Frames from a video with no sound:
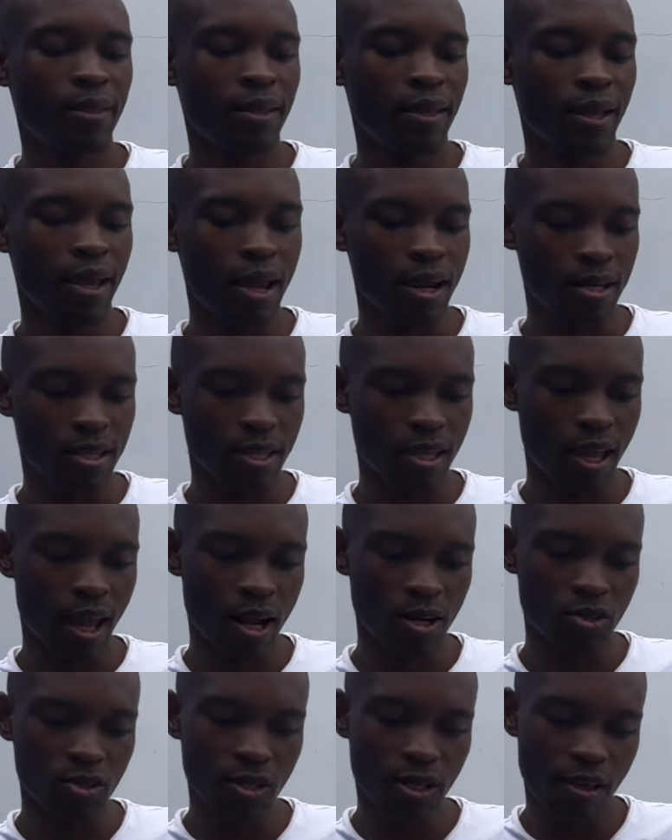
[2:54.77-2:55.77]
and they
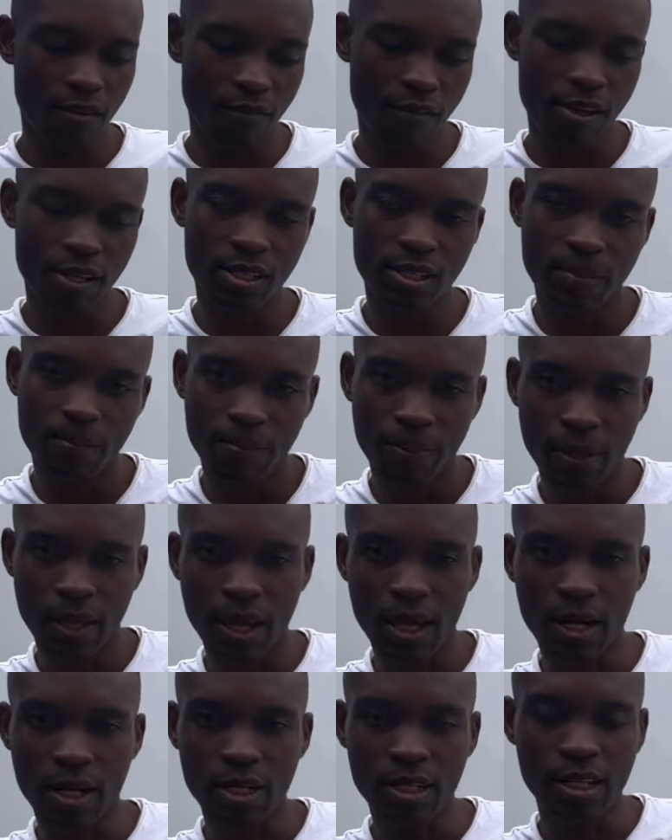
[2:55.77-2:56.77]
also give us a
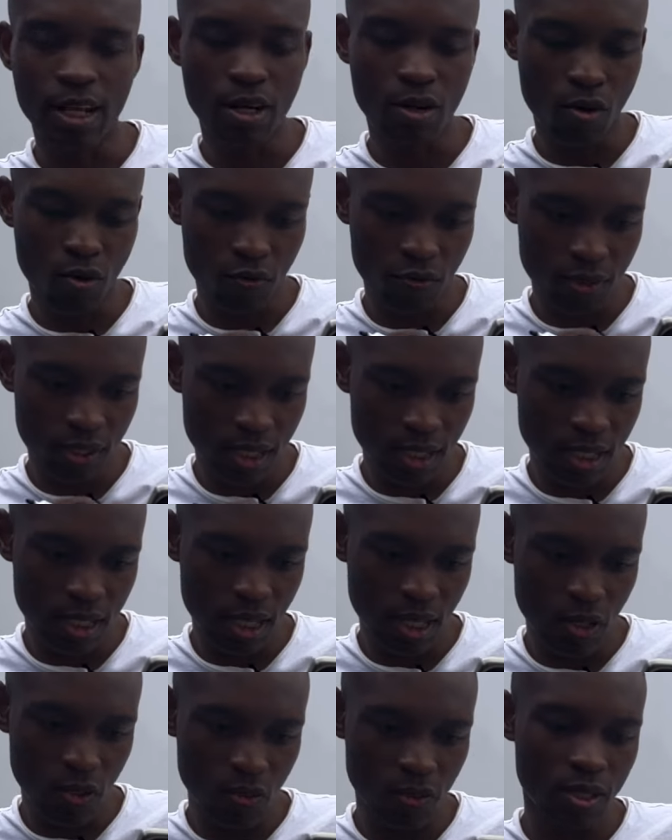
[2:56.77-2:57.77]
return of
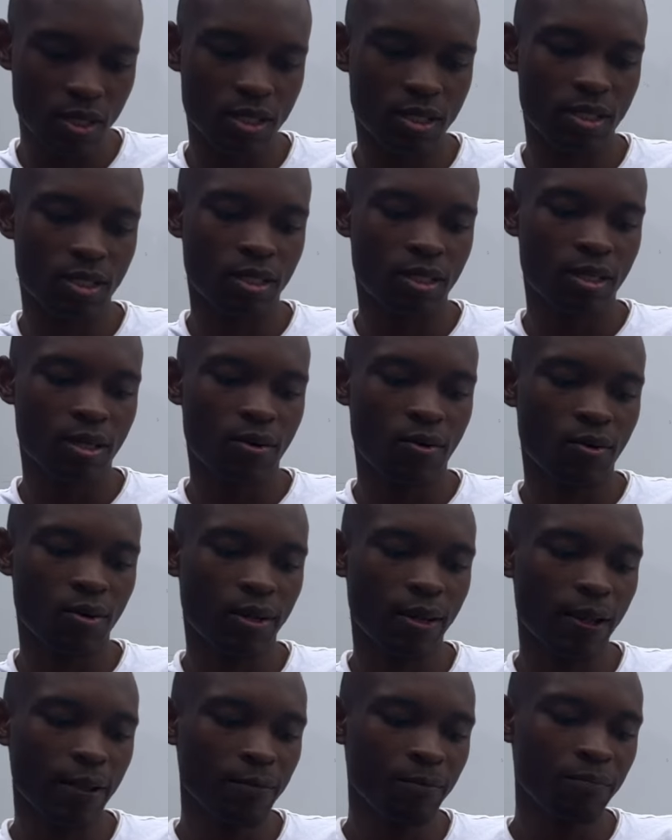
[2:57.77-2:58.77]
60 units.
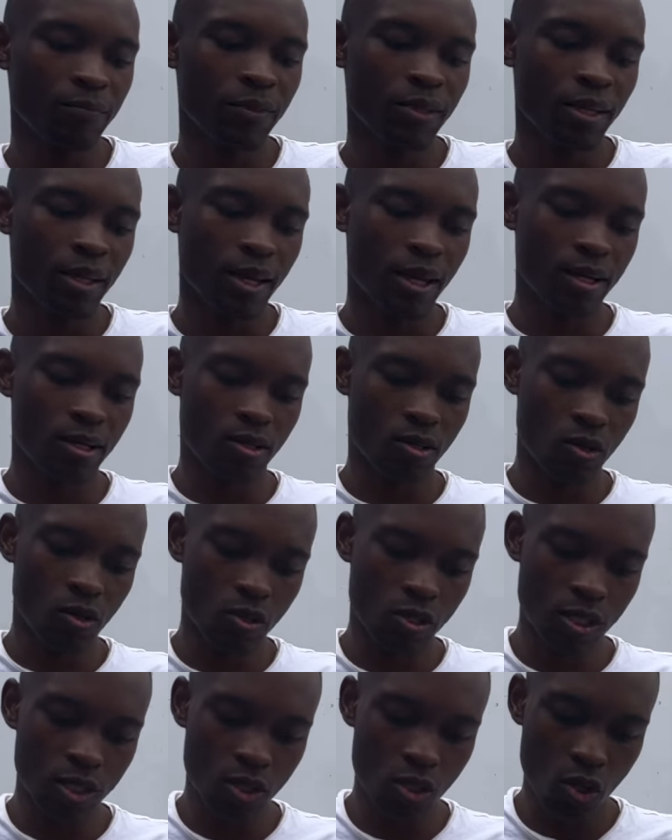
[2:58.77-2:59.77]
Okay, and
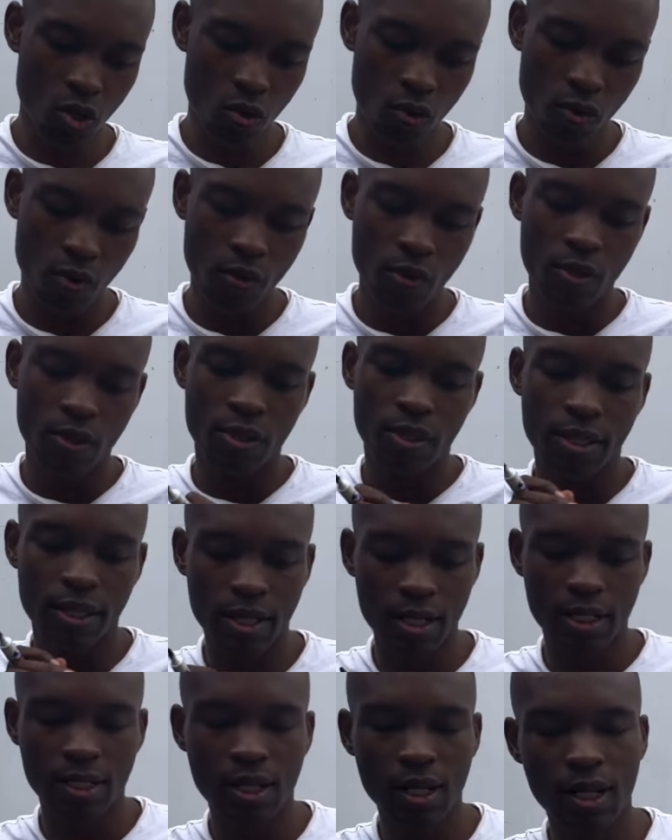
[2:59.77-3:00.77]
closing stock, they
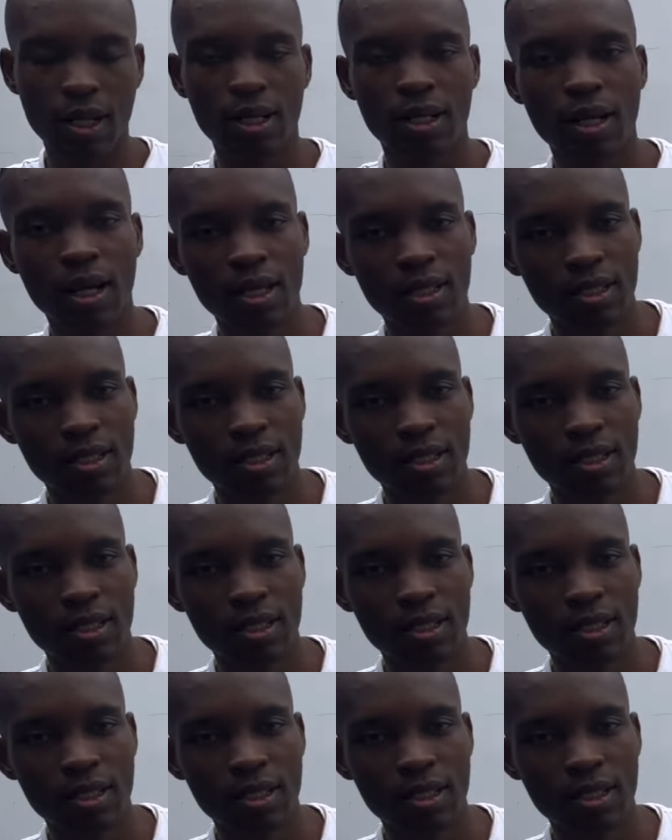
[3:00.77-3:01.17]
tell us